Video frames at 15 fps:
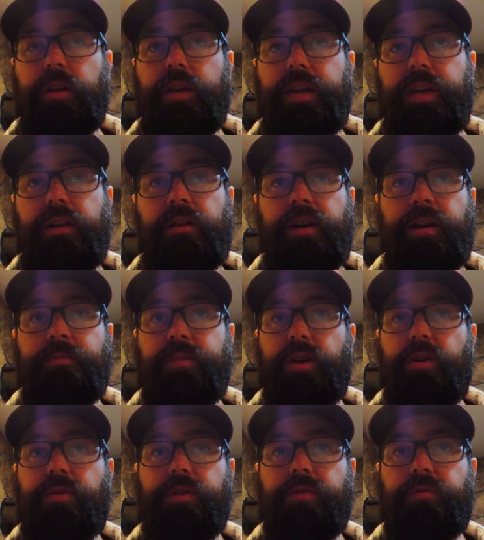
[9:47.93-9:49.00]
Here I'm
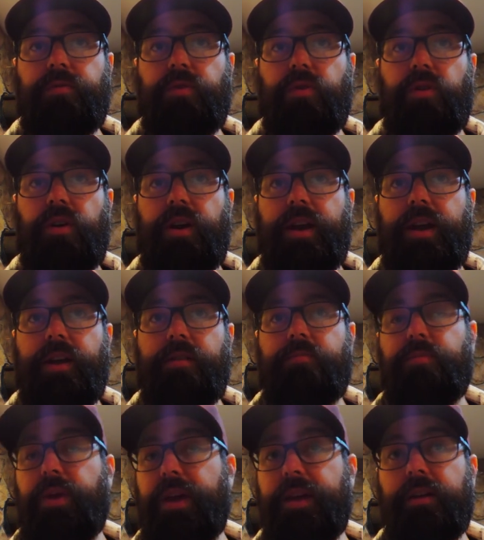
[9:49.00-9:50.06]
going for a
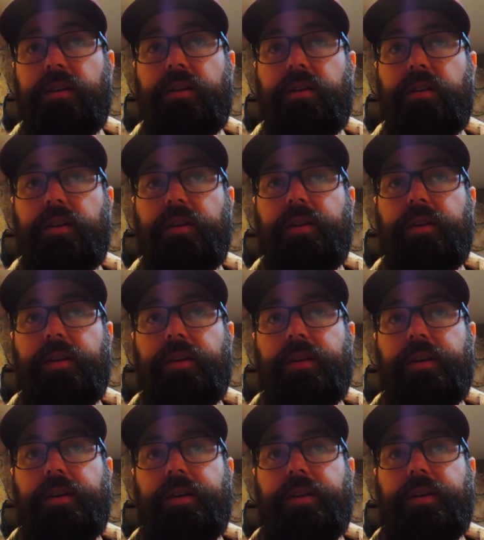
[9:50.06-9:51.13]
pink,
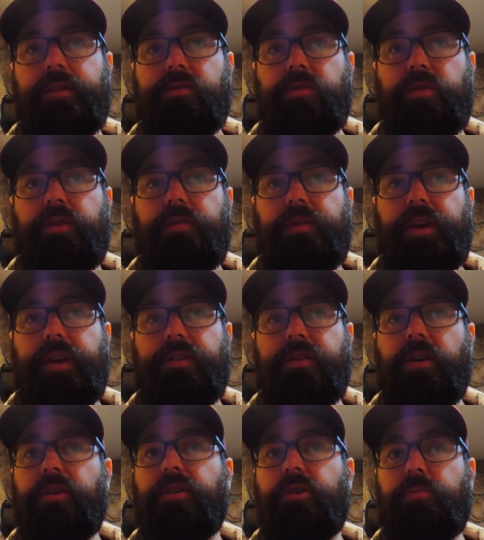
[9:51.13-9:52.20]
sort of a
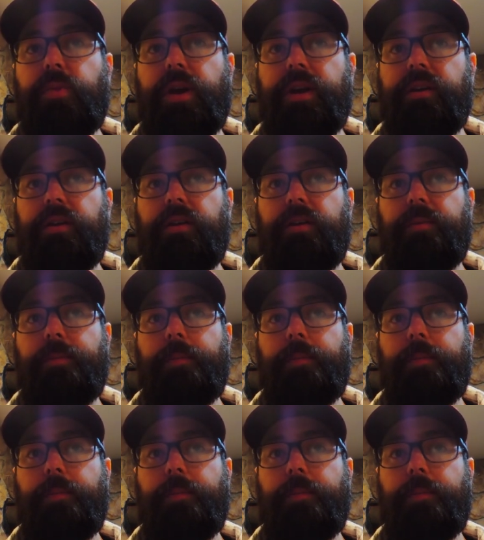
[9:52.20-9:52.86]
darker pink.